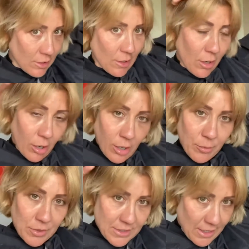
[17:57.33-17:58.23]
I
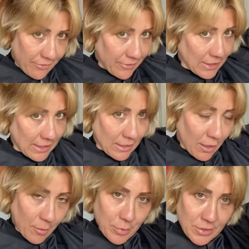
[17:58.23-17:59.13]
would definitely
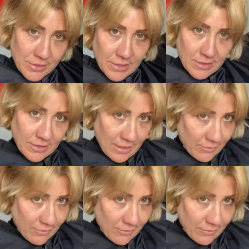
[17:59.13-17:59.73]
put your scissors down